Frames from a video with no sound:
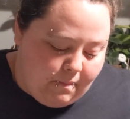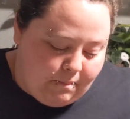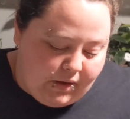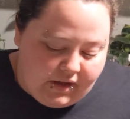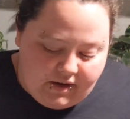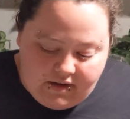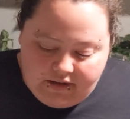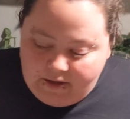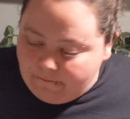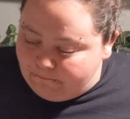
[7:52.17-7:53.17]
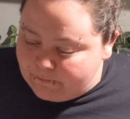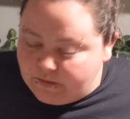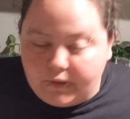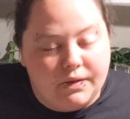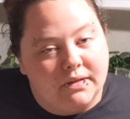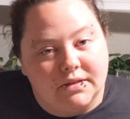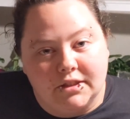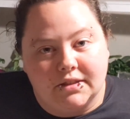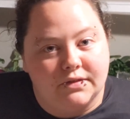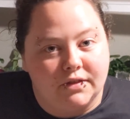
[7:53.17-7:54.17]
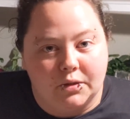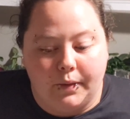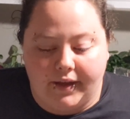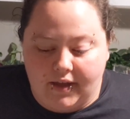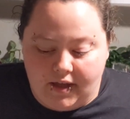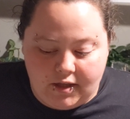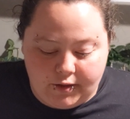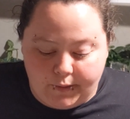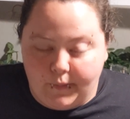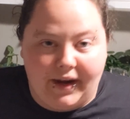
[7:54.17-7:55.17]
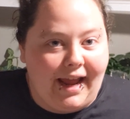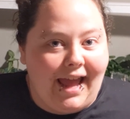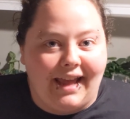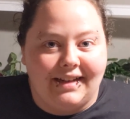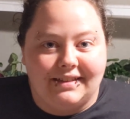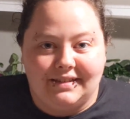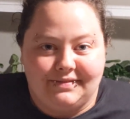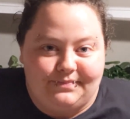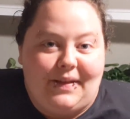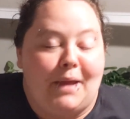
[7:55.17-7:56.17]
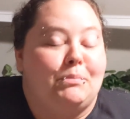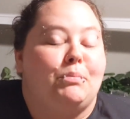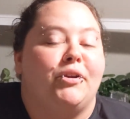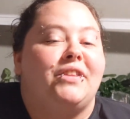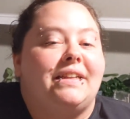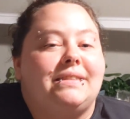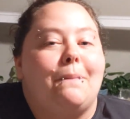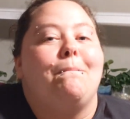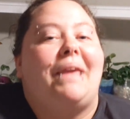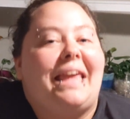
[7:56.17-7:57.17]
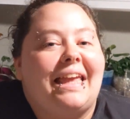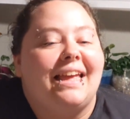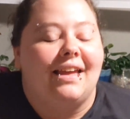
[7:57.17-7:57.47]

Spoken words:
But yeah, so that's just a real quick look what I got. Happy birthday to me.